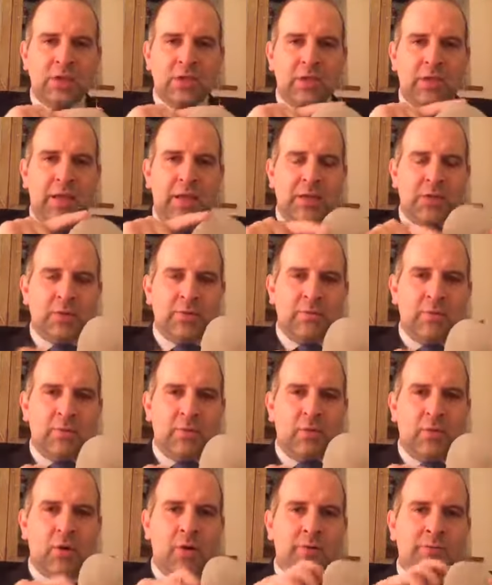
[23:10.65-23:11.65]
The edge of them are
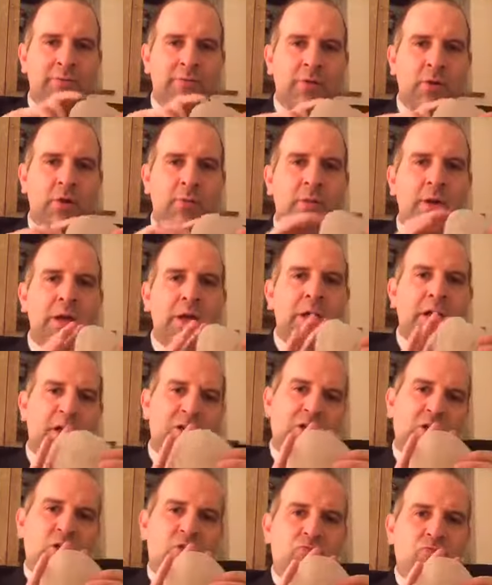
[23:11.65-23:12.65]
quite firm, and so
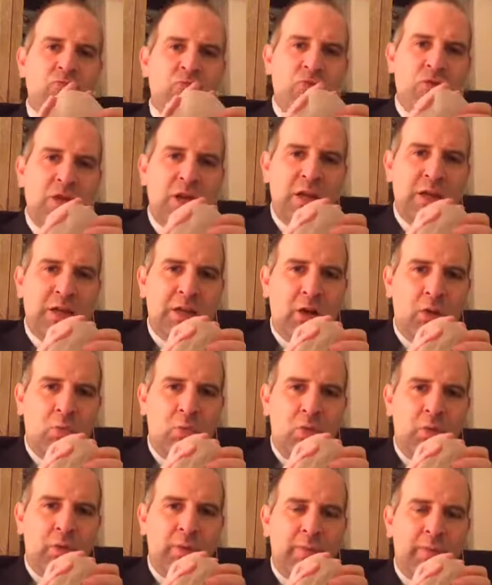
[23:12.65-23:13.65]
you really don't
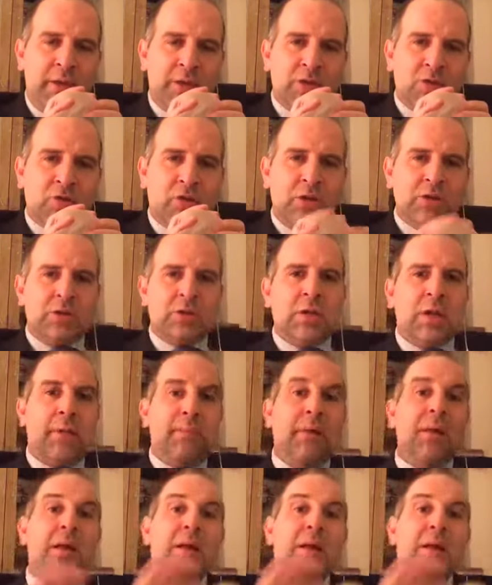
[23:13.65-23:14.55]
want them being scrunched up.